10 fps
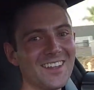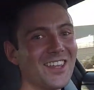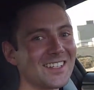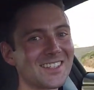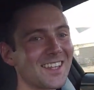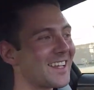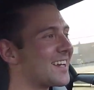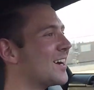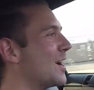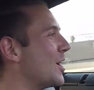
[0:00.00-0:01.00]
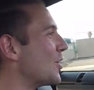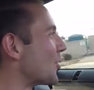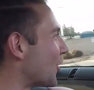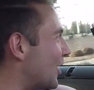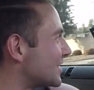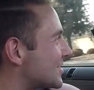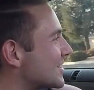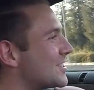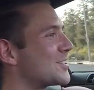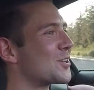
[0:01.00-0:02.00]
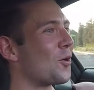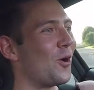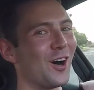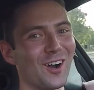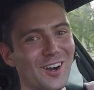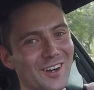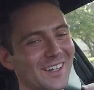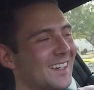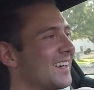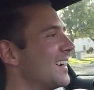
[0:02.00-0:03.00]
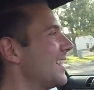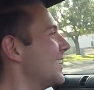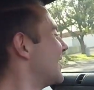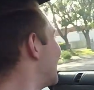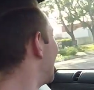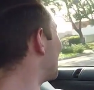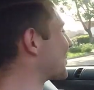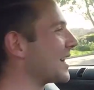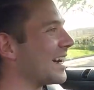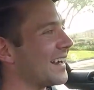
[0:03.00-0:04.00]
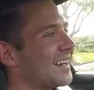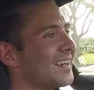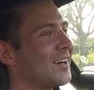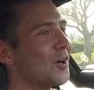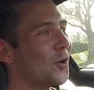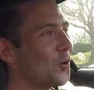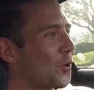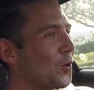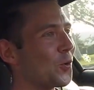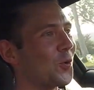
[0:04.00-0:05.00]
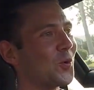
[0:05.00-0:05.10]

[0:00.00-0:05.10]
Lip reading: This thing launches so hard. Okay. Woo.